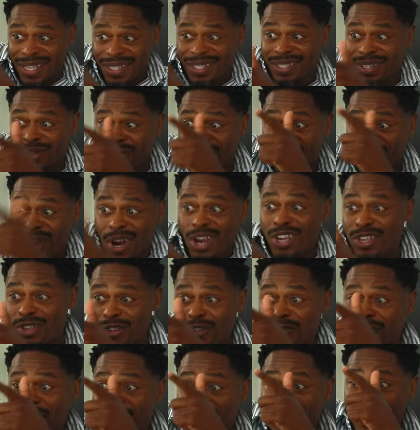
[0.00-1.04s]
to where
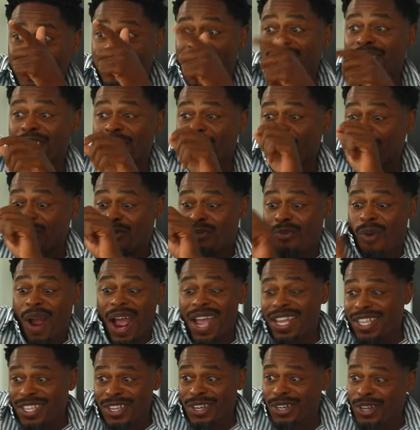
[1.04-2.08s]
you've been
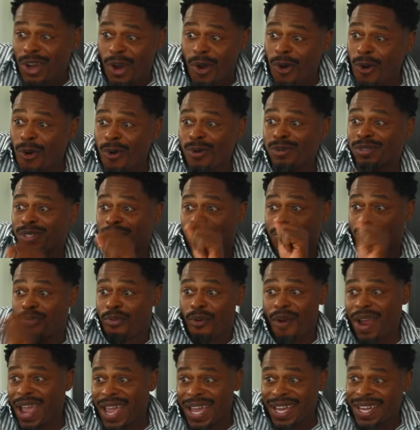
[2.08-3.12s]
writing your goals and
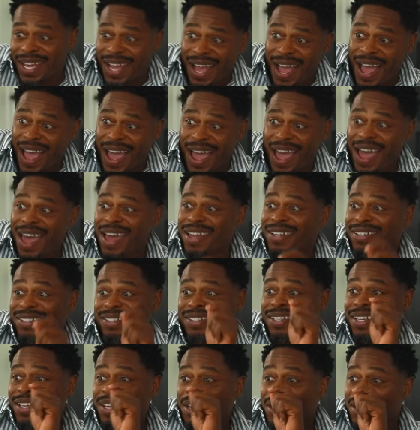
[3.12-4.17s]
praying God,
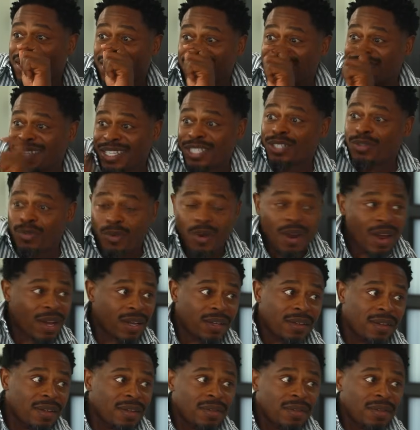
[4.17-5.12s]
and this is where,